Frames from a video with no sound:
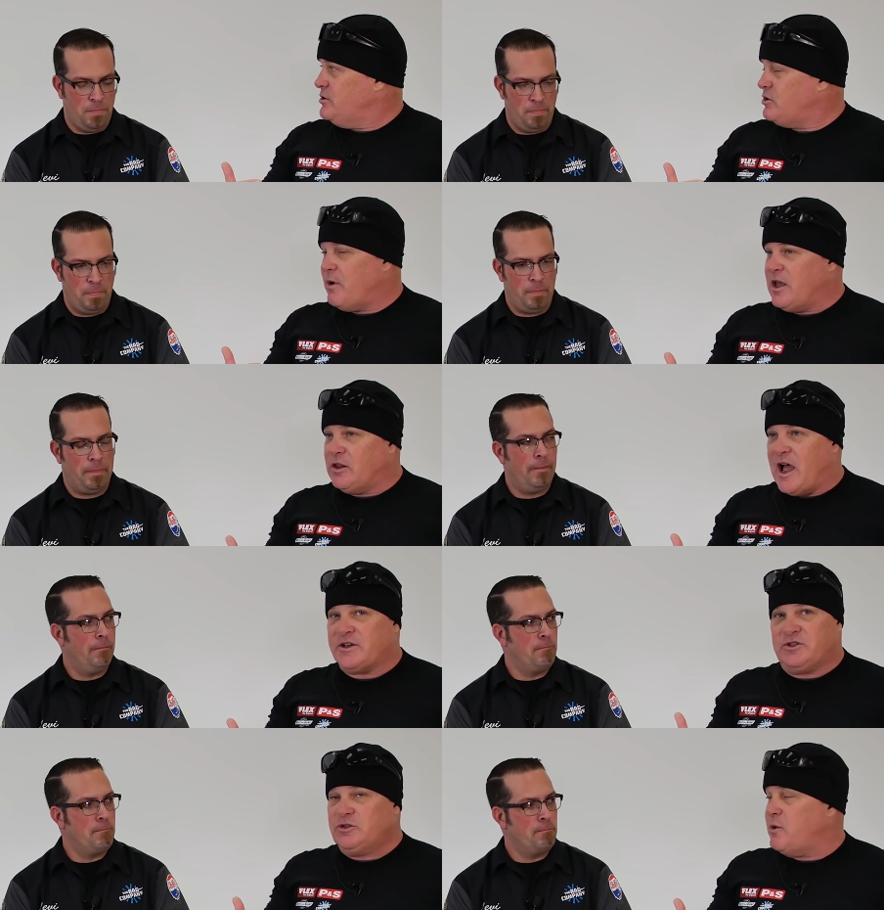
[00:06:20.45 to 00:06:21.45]
Speaker 1: So my
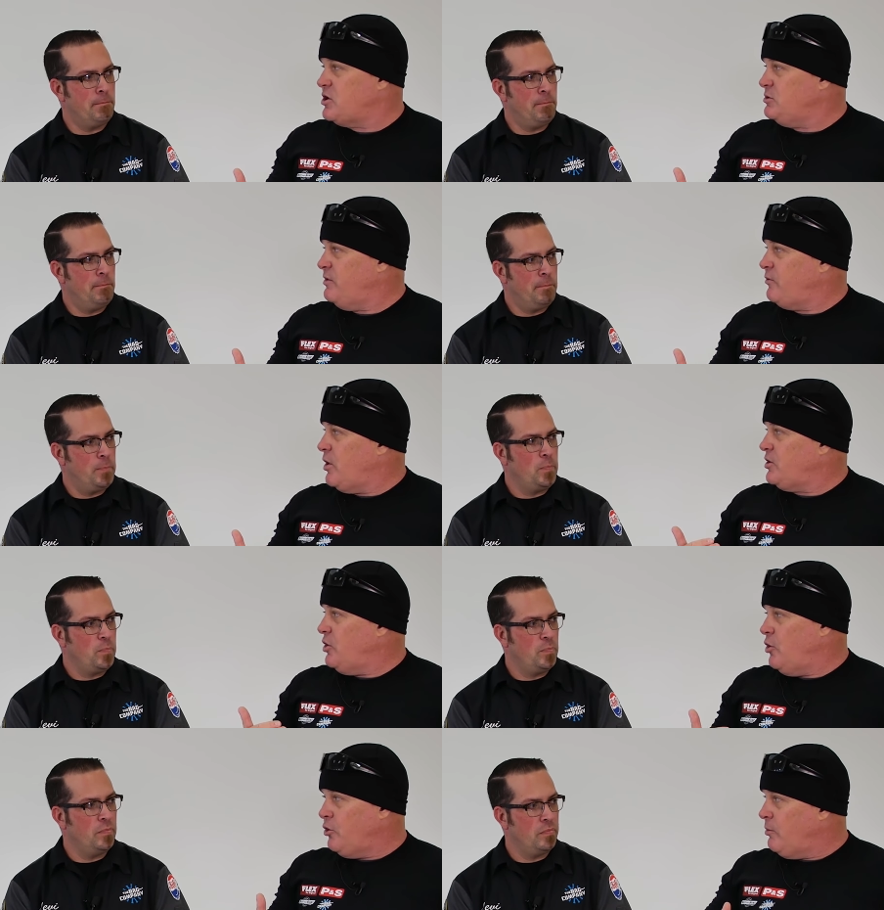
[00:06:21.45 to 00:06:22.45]
last inspection before I
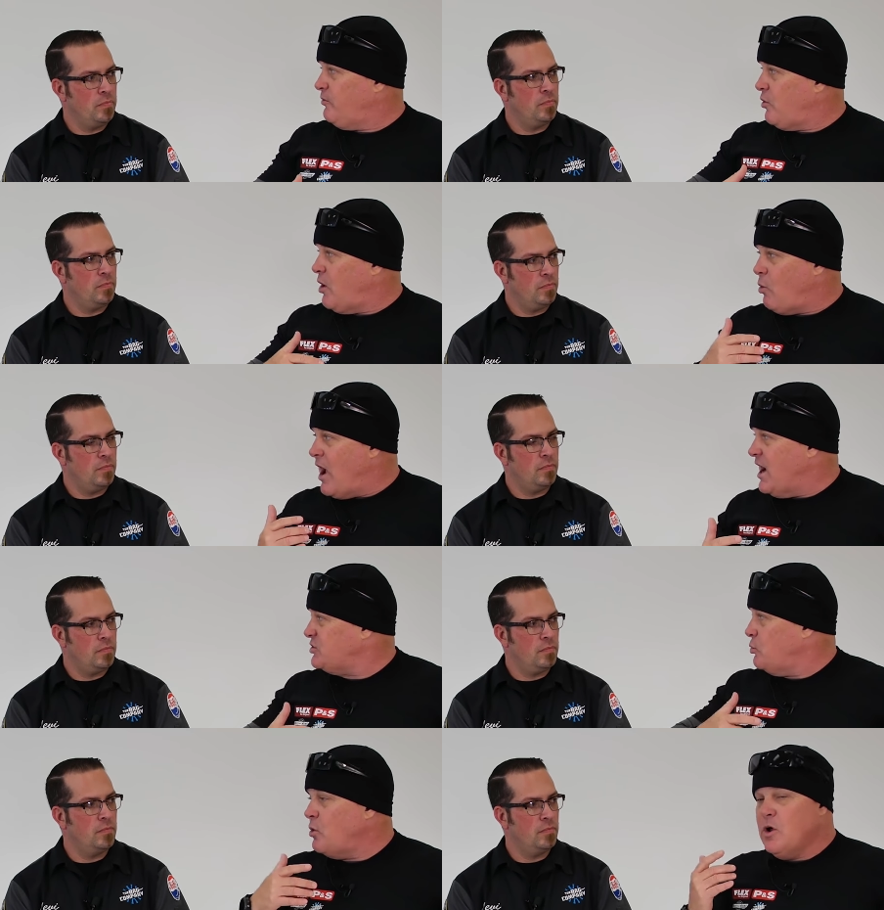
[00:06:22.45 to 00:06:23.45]
coat or before I
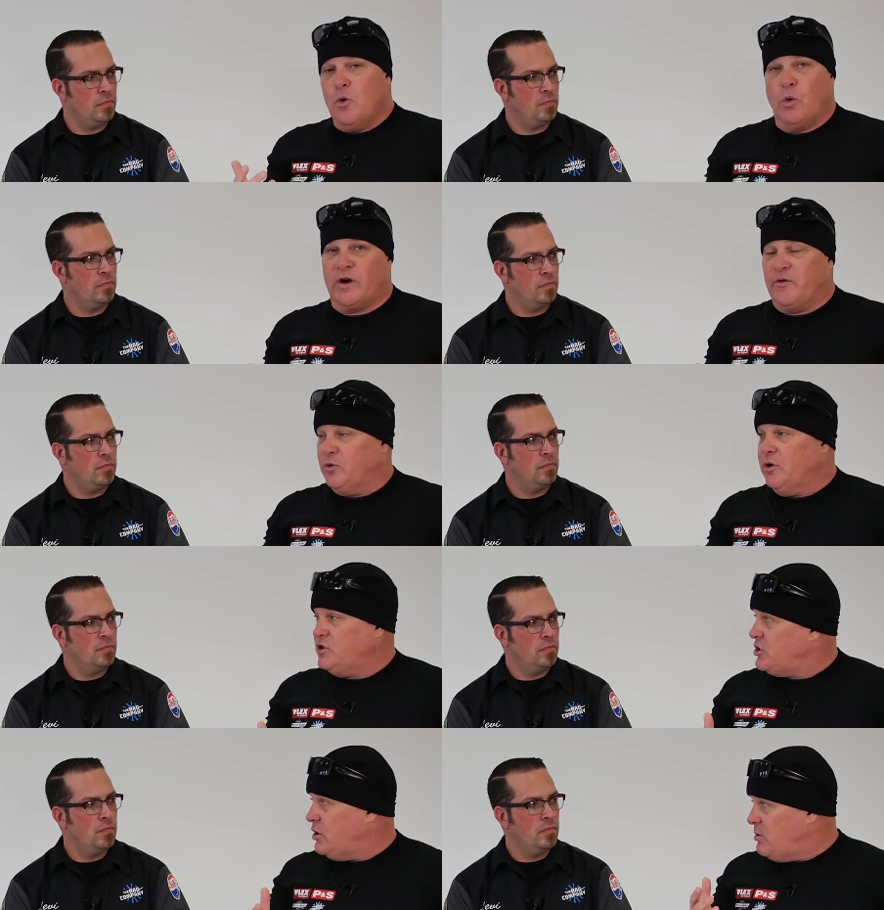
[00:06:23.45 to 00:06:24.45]
wax or whatever I'm doing
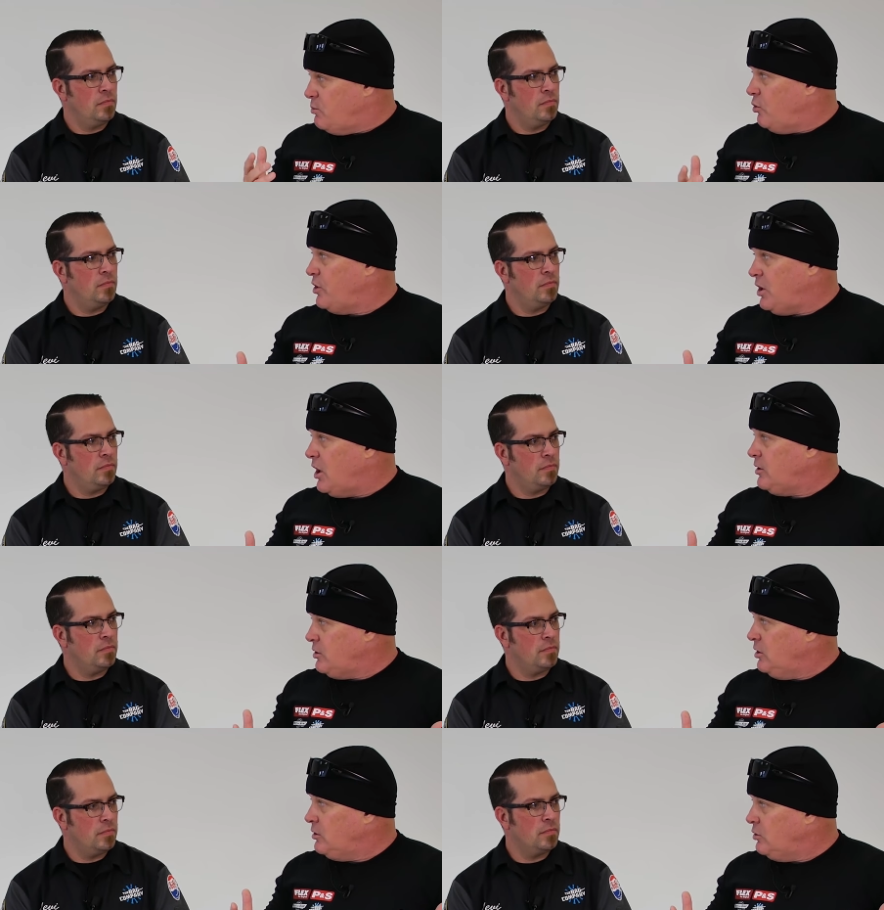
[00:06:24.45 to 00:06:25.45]
is going to be pulling it out
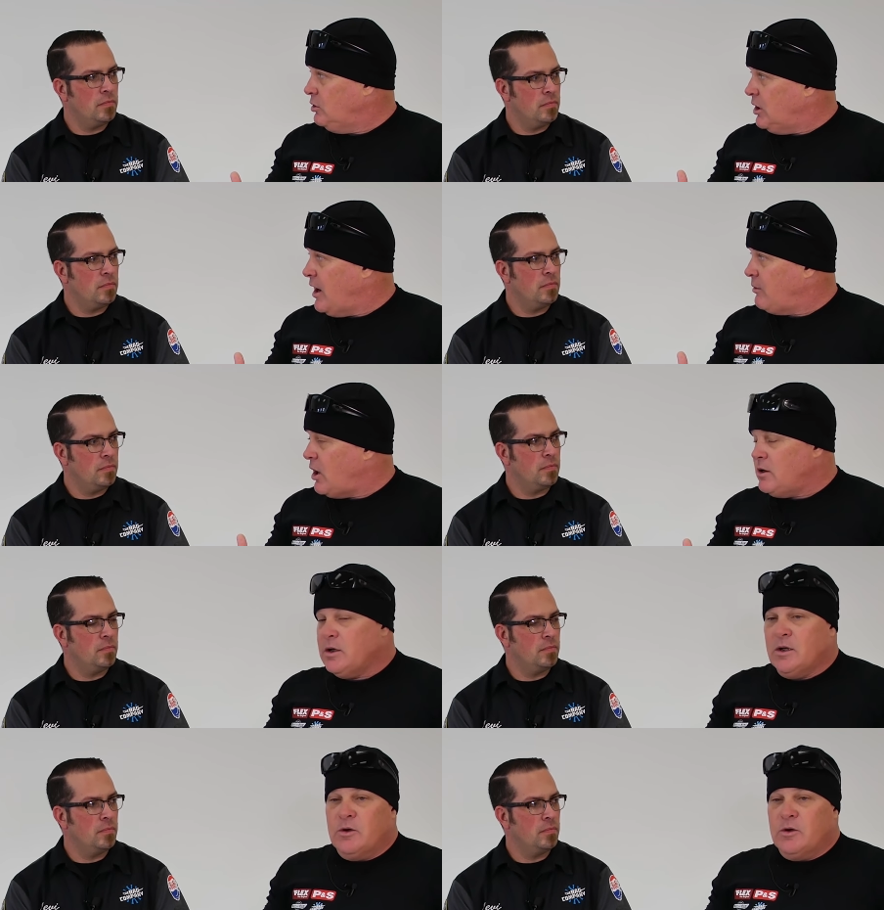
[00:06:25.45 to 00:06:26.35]
and getting good light, right?